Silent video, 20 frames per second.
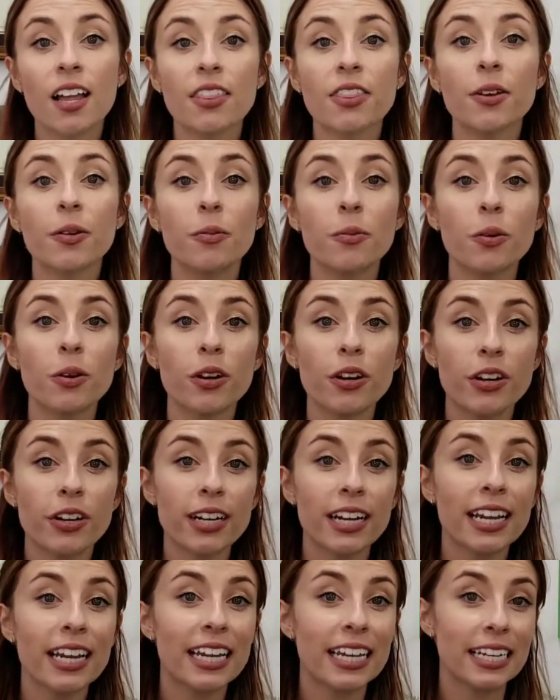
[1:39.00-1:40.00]
The word
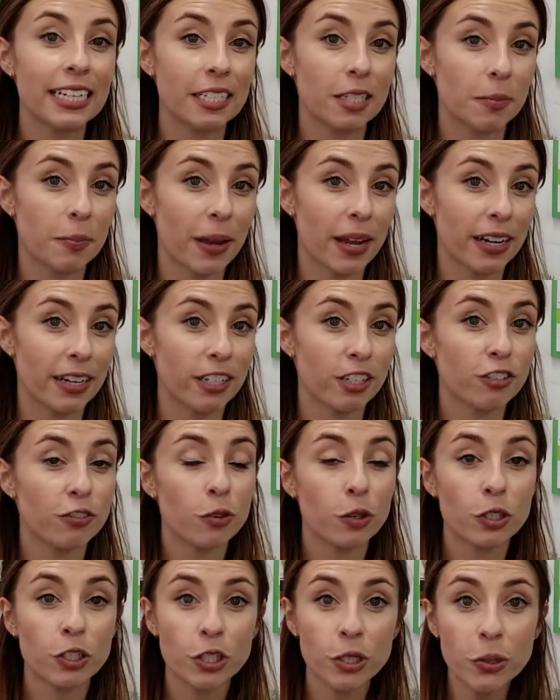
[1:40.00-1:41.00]
in Spanish
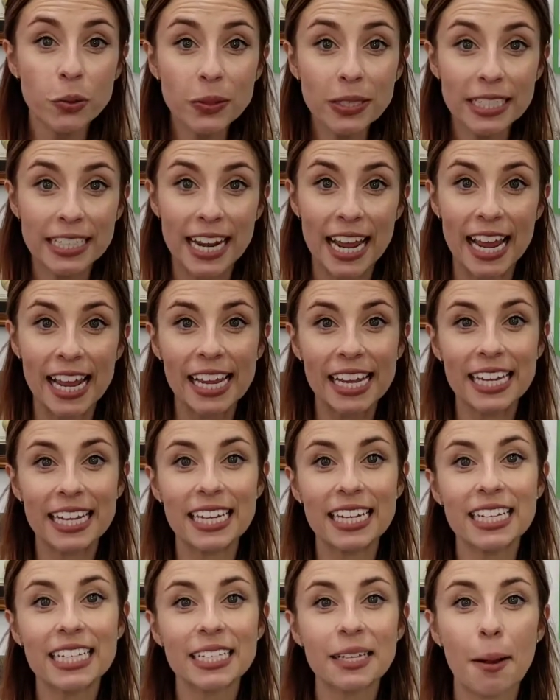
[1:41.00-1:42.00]
for Tuesday
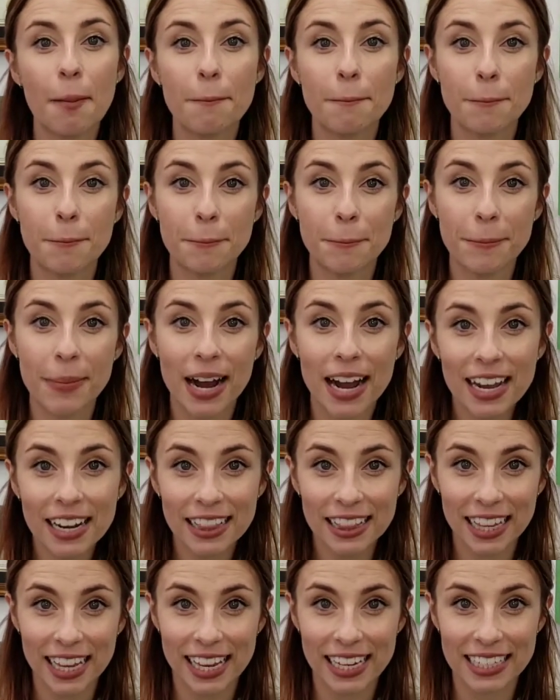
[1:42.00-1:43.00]
is
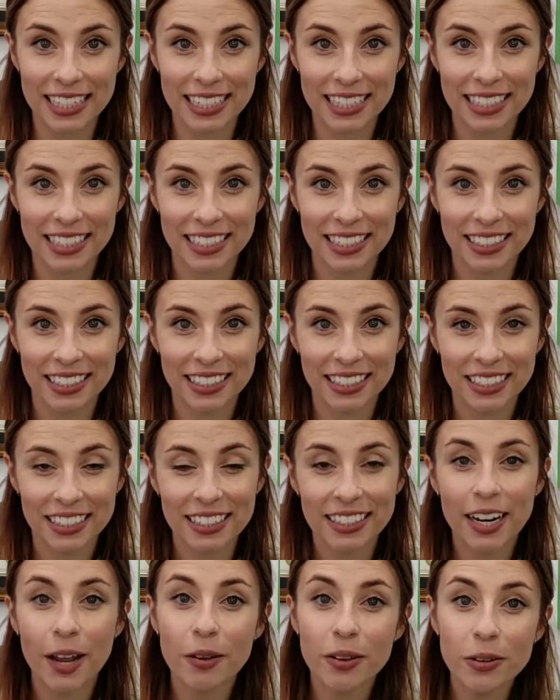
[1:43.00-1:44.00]
martes.
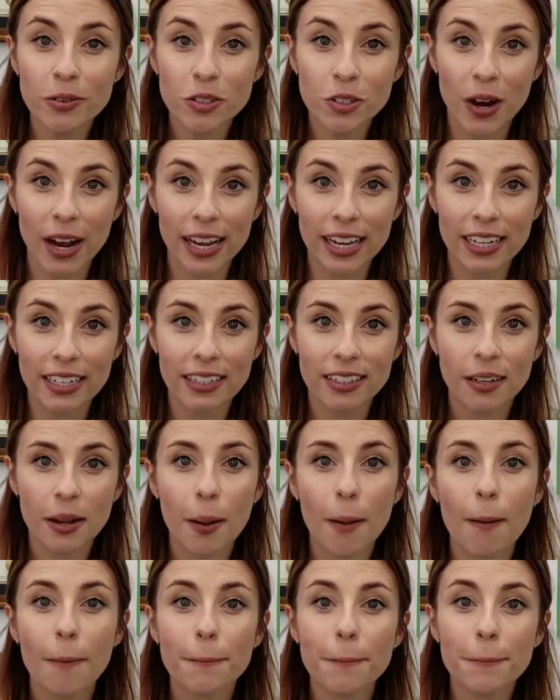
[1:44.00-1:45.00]
Now you try it.
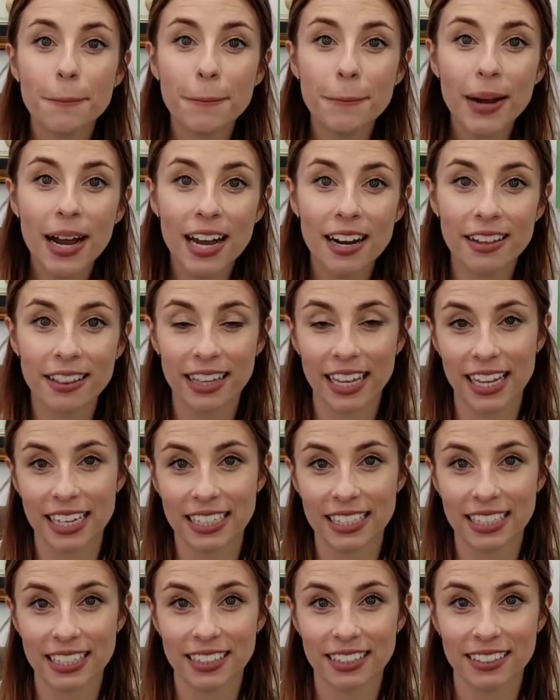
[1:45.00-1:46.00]

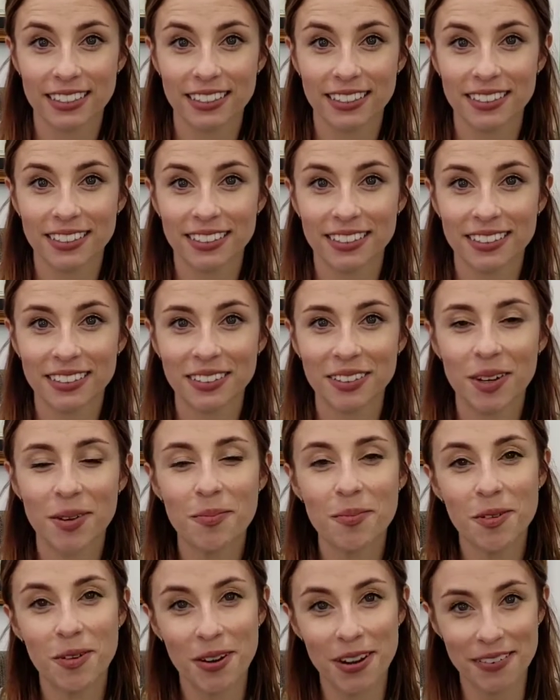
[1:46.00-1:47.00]
Martes.
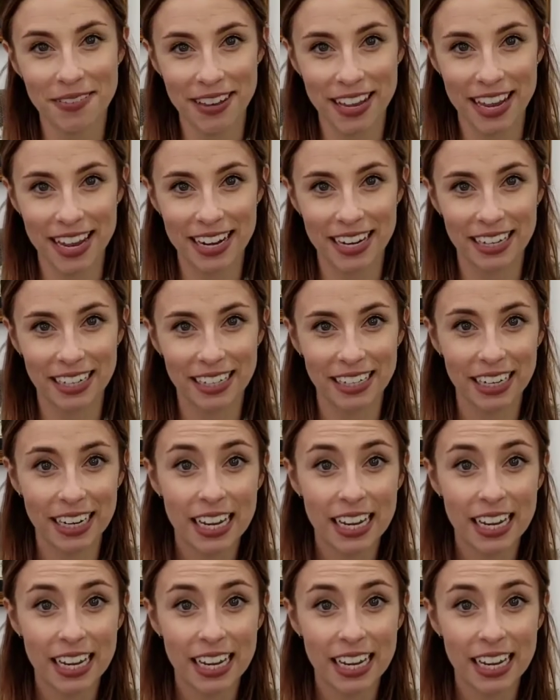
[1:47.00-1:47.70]
Muy bien.